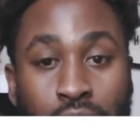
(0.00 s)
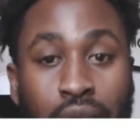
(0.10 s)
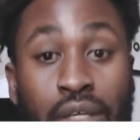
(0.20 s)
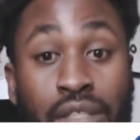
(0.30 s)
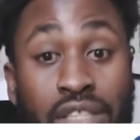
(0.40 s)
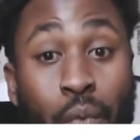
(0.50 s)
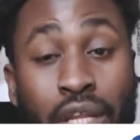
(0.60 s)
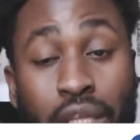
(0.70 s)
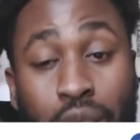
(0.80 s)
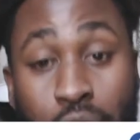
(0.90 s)
So
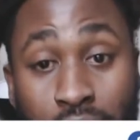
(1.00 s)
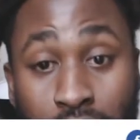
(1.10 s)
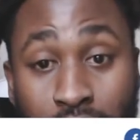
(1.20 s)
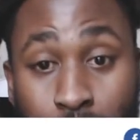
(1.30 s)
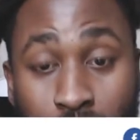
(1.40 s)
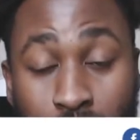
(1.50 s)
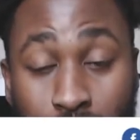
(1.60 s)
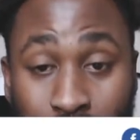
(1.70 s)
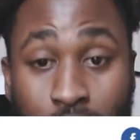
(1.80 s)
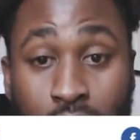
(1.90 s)
when you were thinking about your
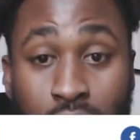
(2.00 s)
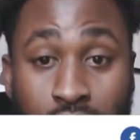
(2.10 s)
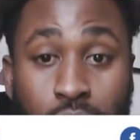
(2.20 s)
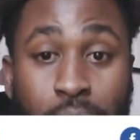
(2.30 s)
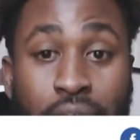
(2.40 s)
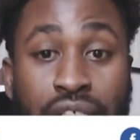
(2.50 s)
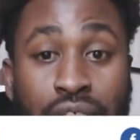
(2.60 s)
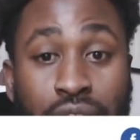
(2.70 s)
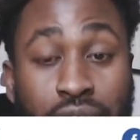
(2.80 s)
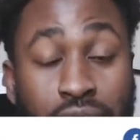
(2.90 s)
definition of
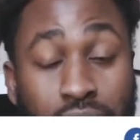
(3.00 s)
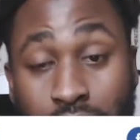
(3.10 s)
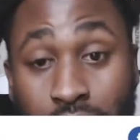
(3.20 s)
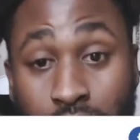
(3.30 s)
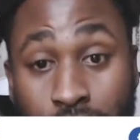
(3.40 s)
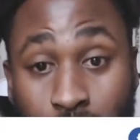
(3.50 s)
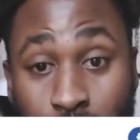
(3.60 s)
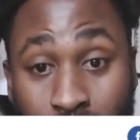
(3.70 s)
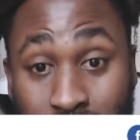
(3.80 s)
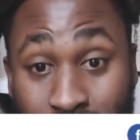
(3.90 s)
patience, did you think of the
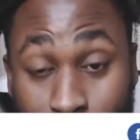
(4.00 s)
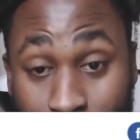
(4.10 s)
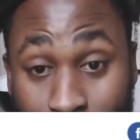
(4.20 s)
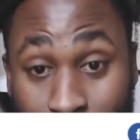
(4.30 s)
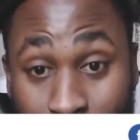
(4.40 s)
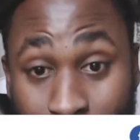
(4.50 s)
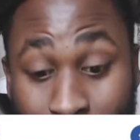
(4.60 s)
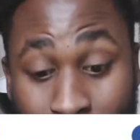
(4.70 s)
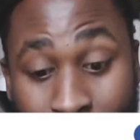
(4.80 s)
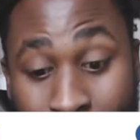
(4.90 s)
word acceptance?
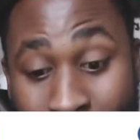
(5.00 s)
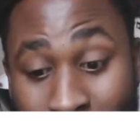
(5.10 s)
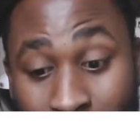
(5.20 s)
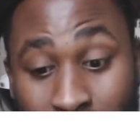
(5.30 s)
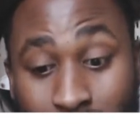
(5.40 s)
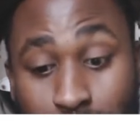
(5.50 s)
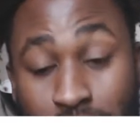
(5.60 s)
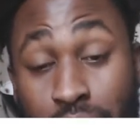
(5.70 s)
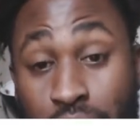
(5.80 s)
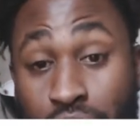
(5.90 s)
And
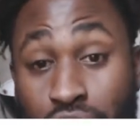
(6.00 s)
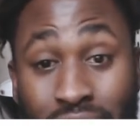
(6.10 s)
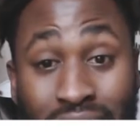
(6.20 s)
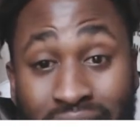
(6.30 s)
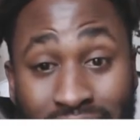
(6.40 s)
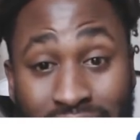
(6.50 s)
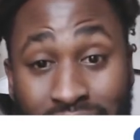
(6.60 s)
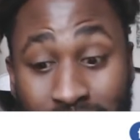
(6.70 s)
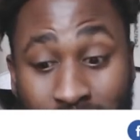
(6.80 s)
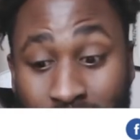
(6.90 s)
acceptance really is
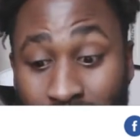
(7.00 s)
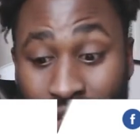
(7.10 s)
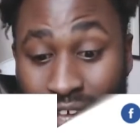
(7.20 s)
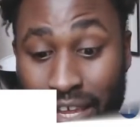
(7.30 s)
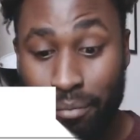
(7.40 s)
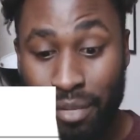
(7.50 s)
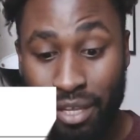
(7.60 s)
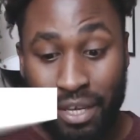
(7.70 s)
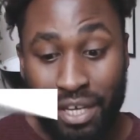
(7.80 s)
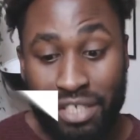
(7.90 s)
key in being
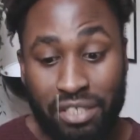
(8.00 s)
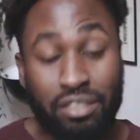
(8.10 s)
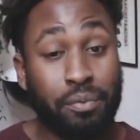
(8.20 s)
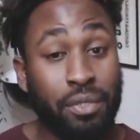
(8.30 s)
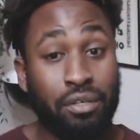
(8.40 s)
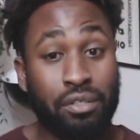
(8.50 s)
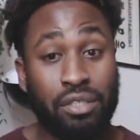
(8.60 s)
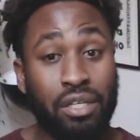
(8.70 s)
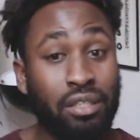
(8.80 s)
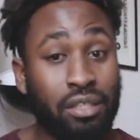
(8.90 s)
patient,
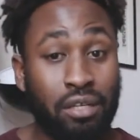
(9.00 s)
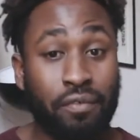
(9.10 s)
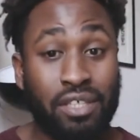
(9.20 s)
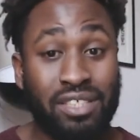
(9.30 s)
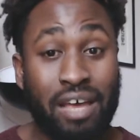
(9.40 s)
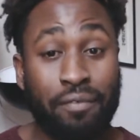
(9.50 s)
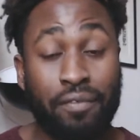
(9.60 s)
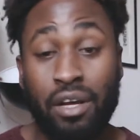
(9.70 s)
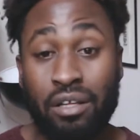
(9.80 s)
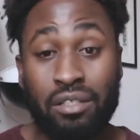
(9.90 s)
because none of us have
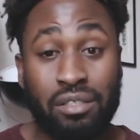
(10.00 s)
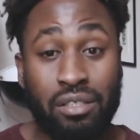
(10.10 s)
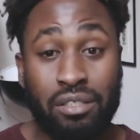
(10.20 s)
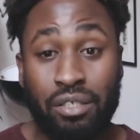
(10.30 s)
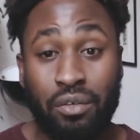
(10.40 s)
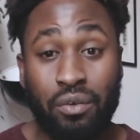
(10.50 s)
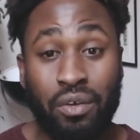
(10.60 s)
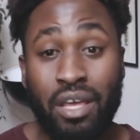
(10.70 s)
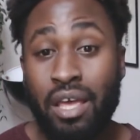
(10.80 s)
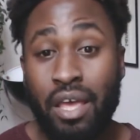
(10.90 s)
answers to
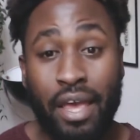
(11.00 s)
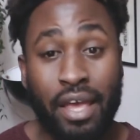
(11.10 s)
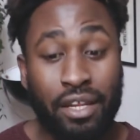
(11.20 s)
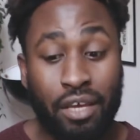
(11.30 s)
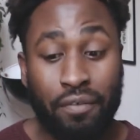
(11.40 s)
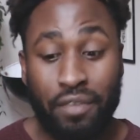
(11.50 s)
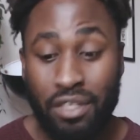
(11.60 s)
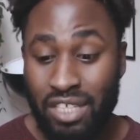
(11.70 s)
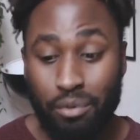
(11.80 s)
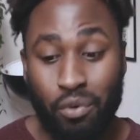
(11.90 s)
any of the
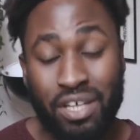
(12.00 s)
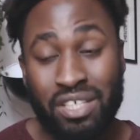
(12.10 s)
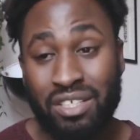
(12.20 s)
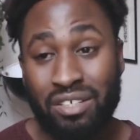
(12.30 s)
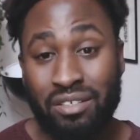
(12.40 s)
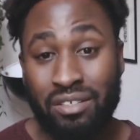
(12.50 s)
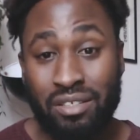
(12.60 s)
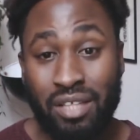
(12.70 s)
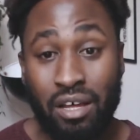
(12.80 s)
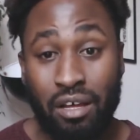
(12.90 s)
deep questions
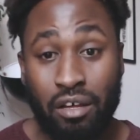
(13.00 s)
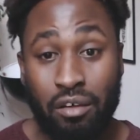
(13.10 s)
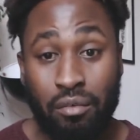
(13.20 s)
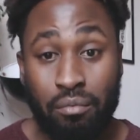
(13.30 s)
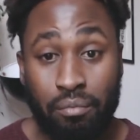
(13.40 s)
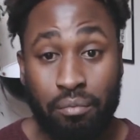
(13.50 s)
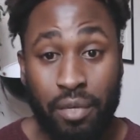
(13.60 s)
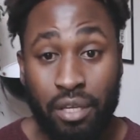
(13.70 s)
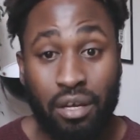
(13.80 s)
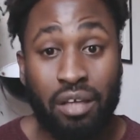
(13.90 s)
that are
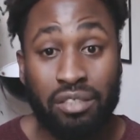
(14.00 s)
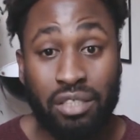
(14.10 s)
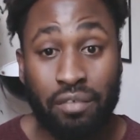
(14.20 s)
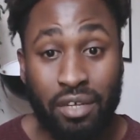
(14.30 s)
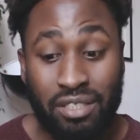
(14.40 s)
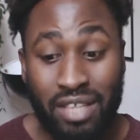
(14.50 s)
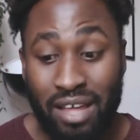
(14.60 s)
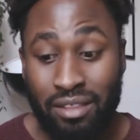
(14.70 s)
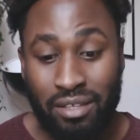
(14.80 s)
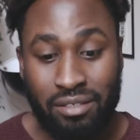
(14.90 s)
being asked of us
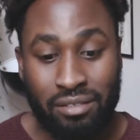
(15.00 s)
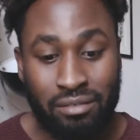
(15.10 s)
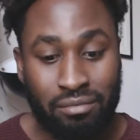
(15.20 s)
at this